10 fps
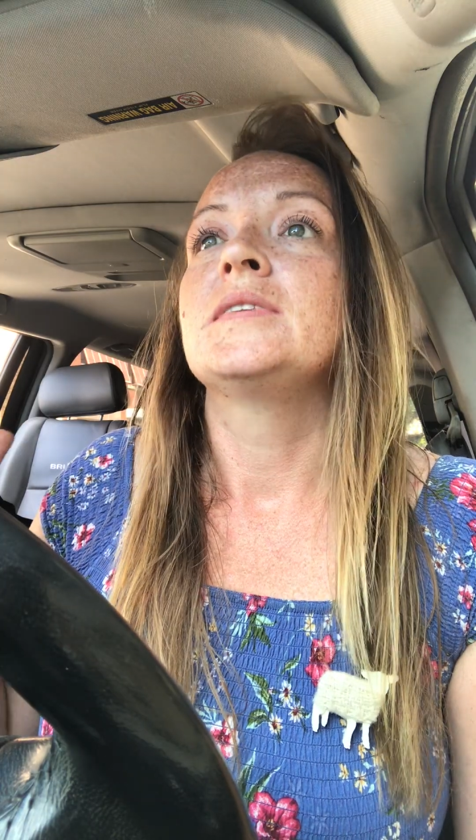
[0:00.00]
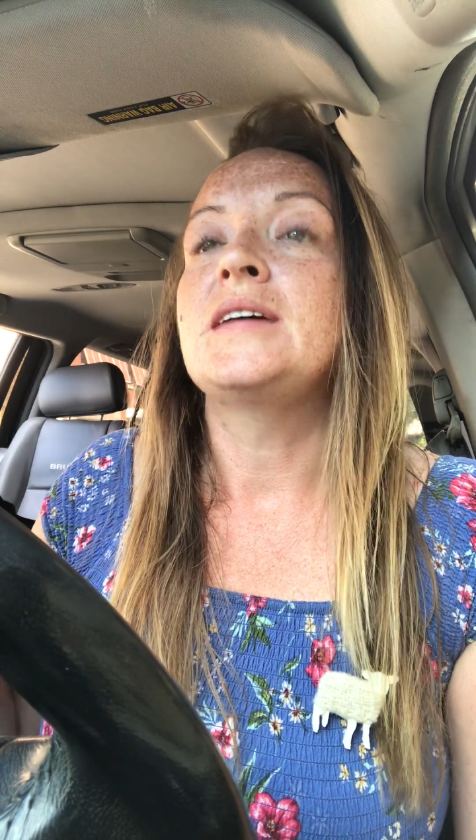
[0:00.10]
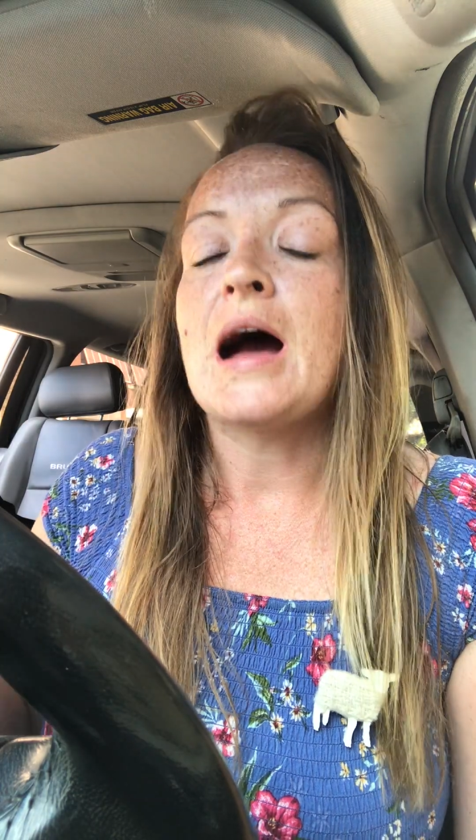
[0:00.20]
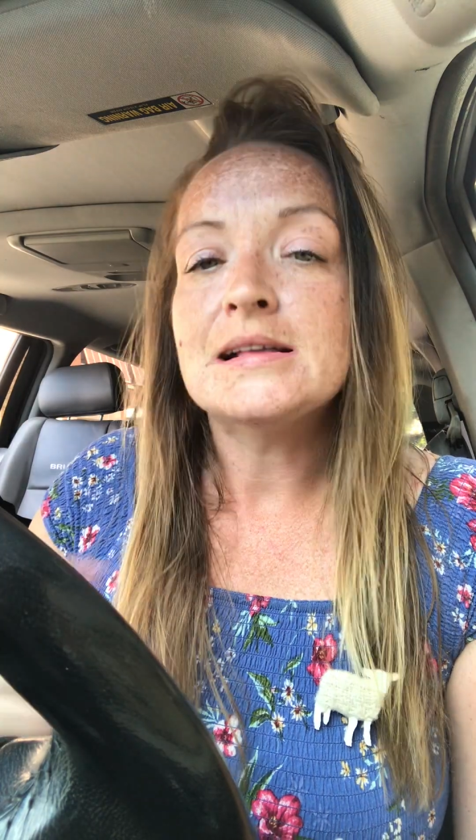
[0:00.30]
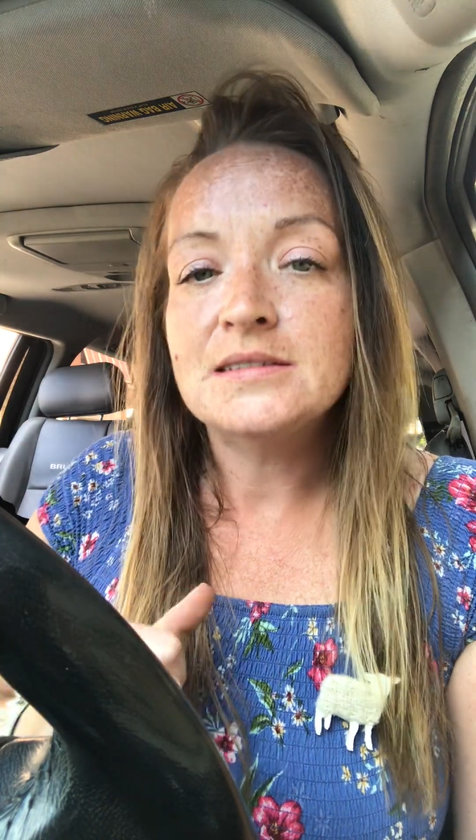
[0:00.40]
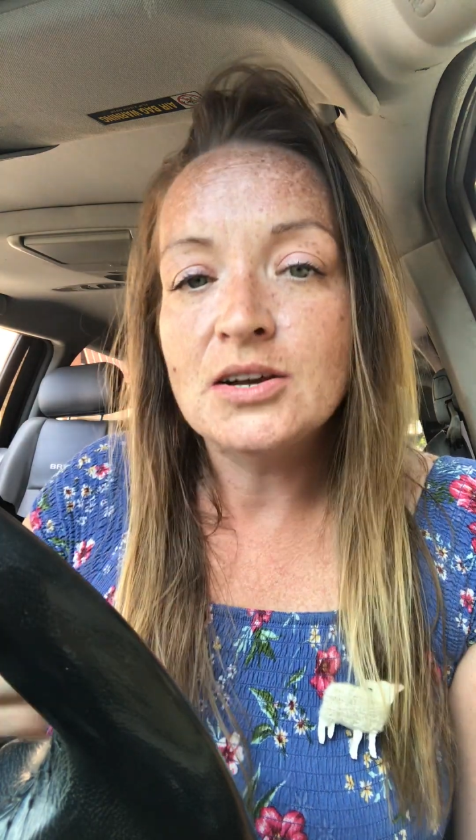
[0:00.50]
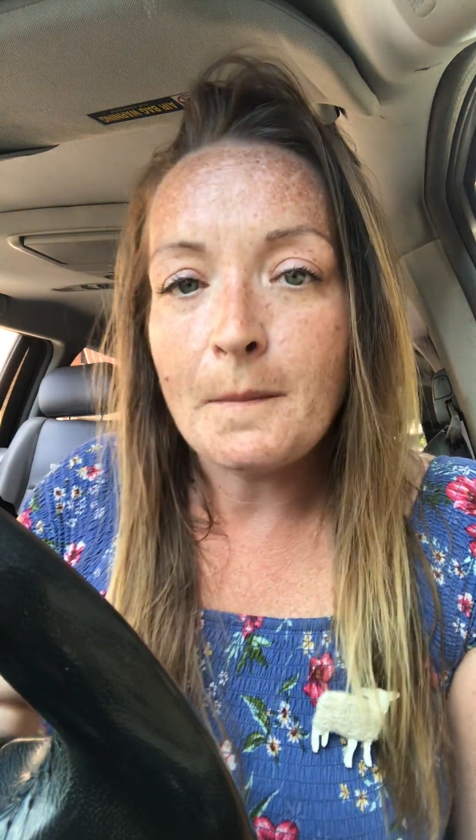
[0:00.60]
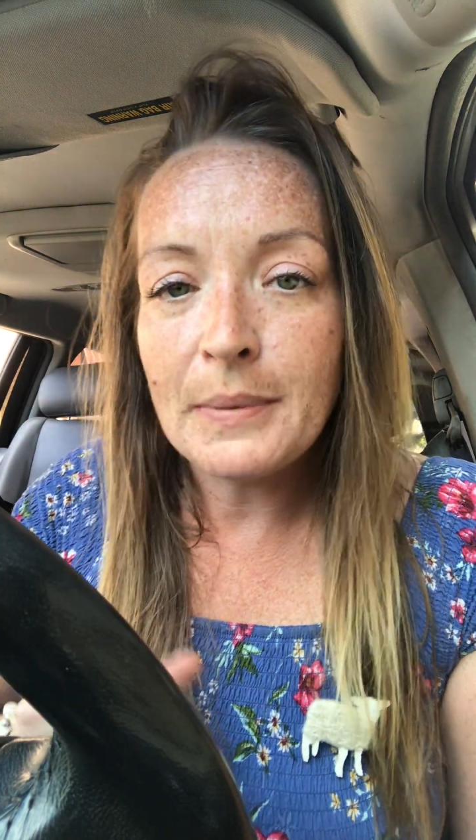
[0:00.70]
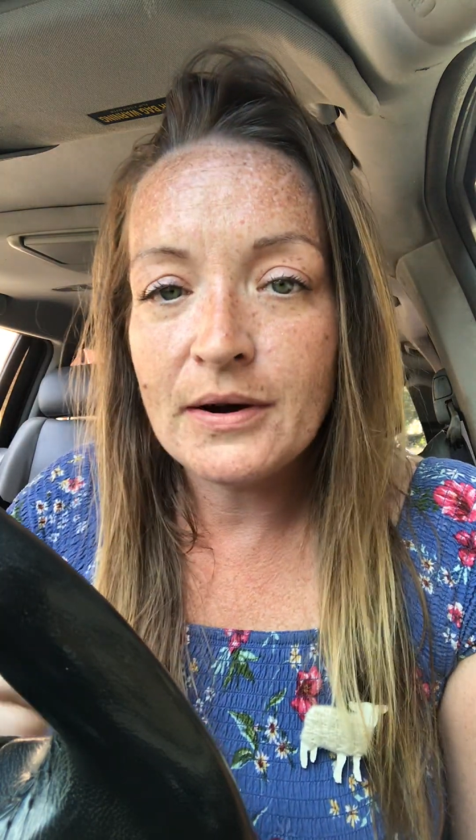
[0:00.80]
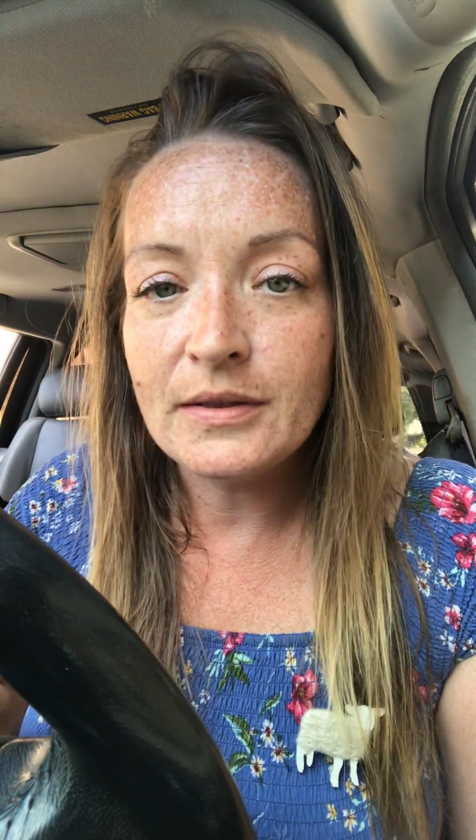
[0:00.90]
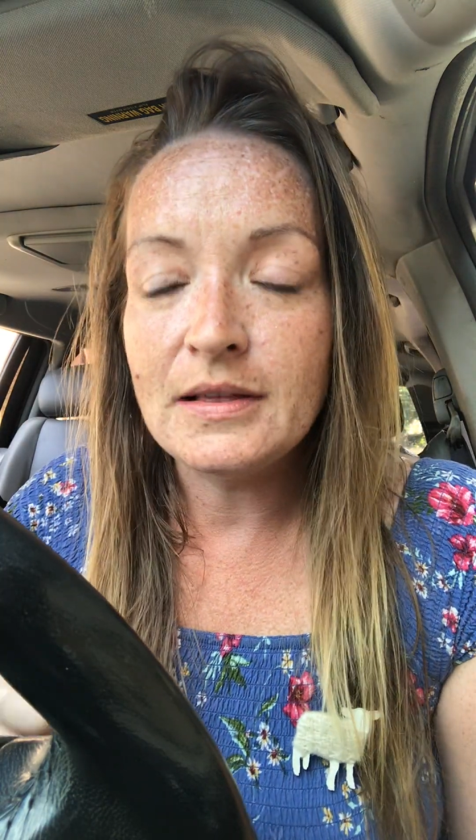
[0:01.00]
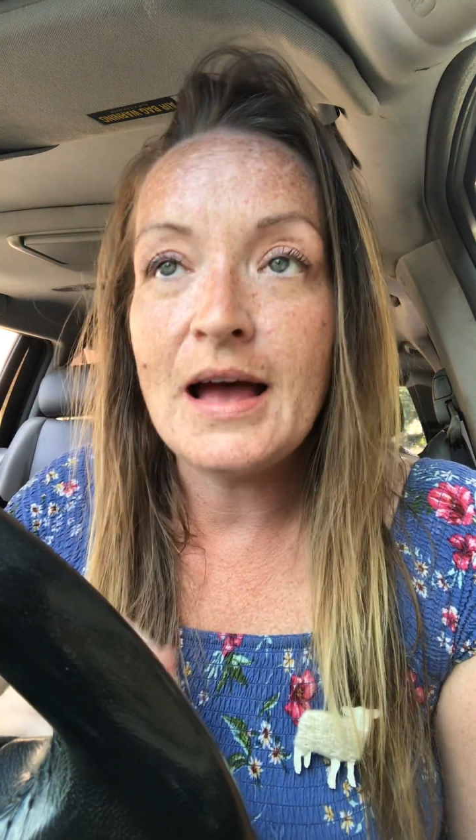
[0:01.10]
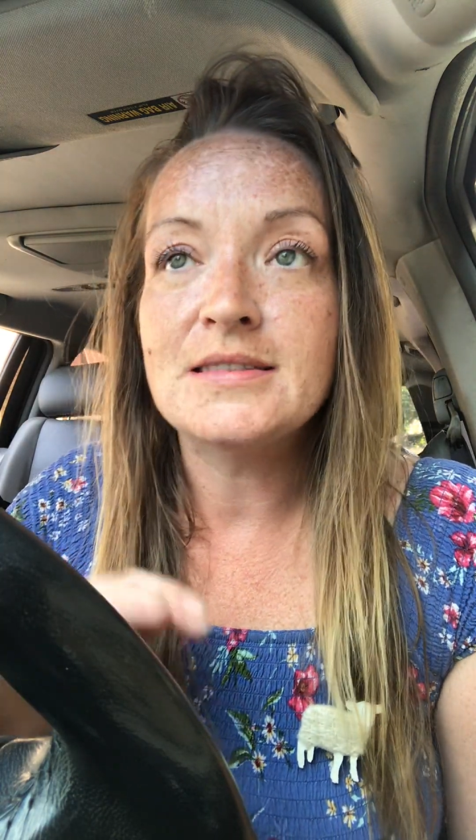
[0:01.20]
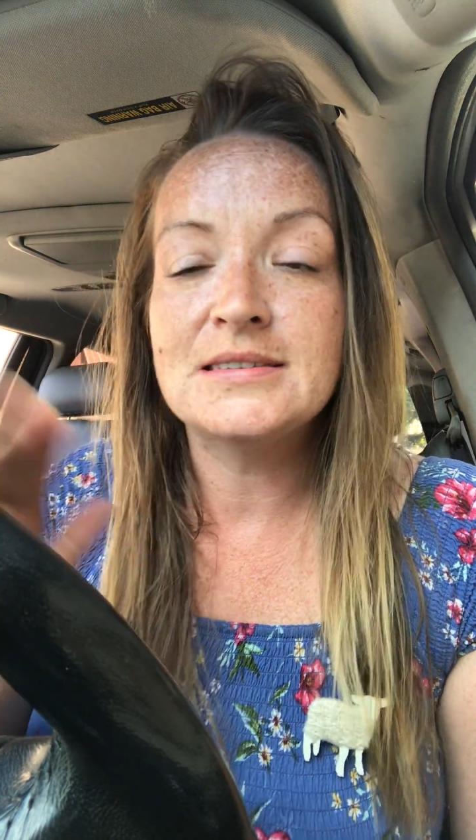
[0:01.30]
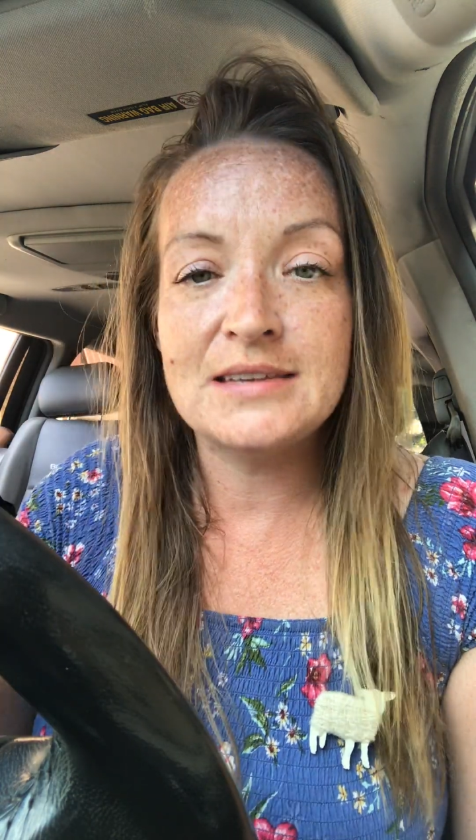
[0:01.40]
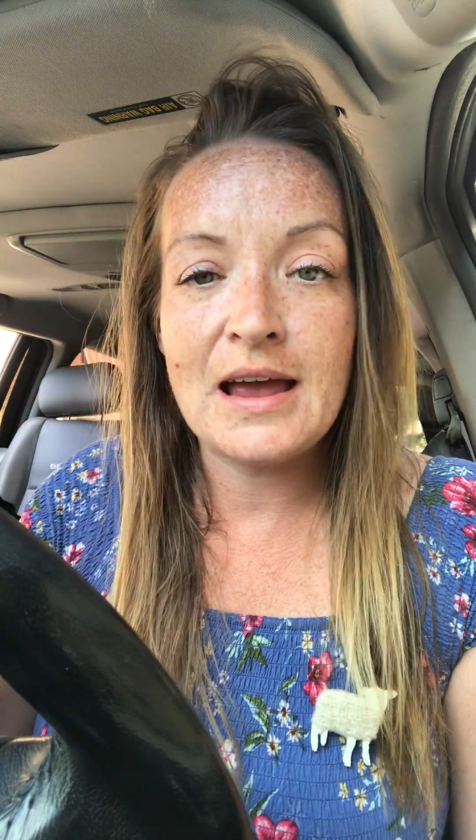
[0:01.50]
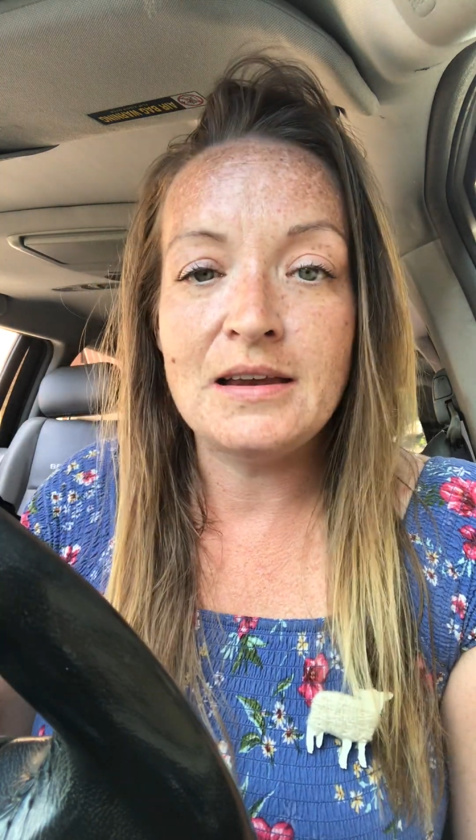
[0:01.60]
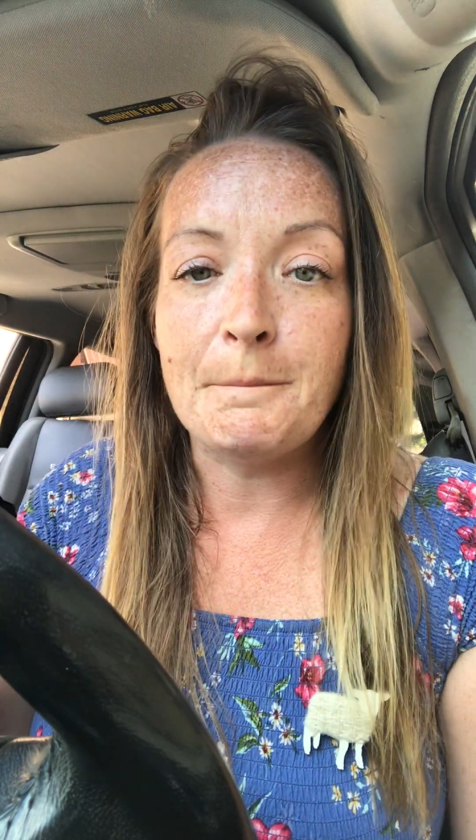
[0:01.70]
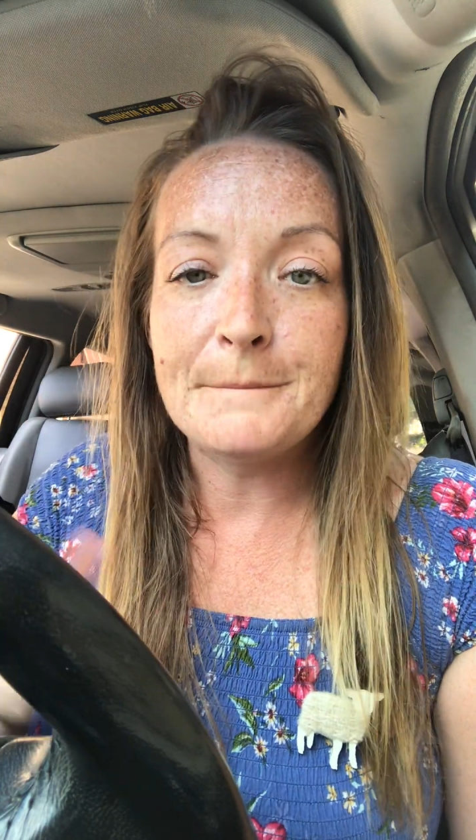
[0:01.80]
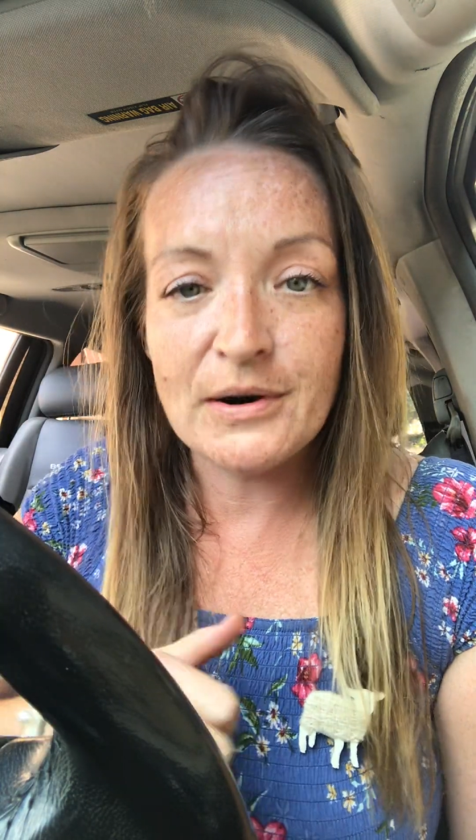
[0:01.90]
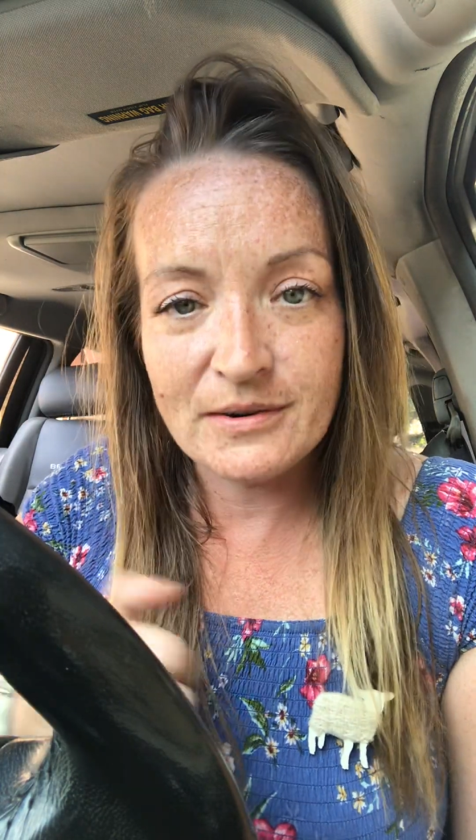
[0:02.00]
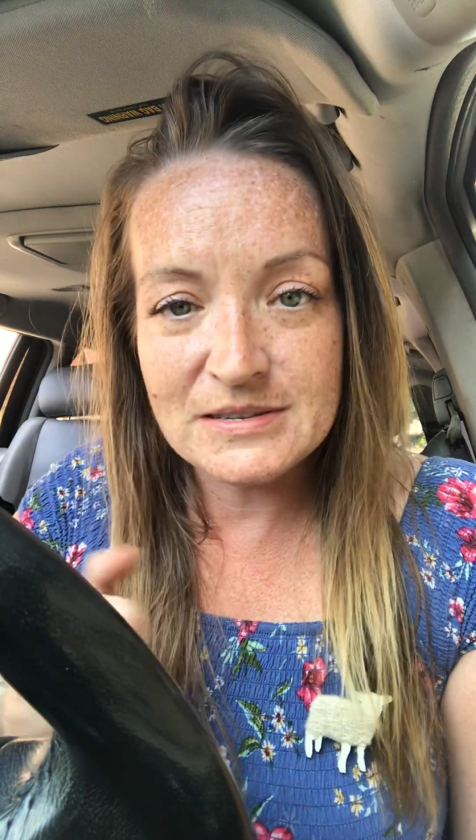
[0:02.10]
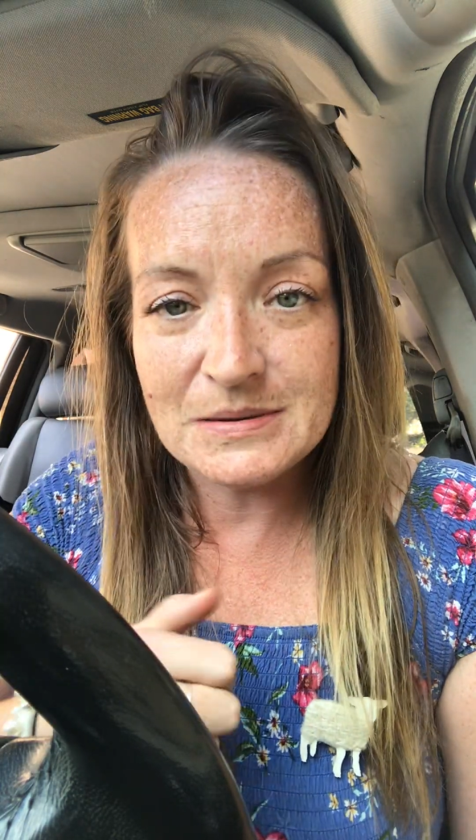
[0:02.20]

God's going to burn, let Satan burn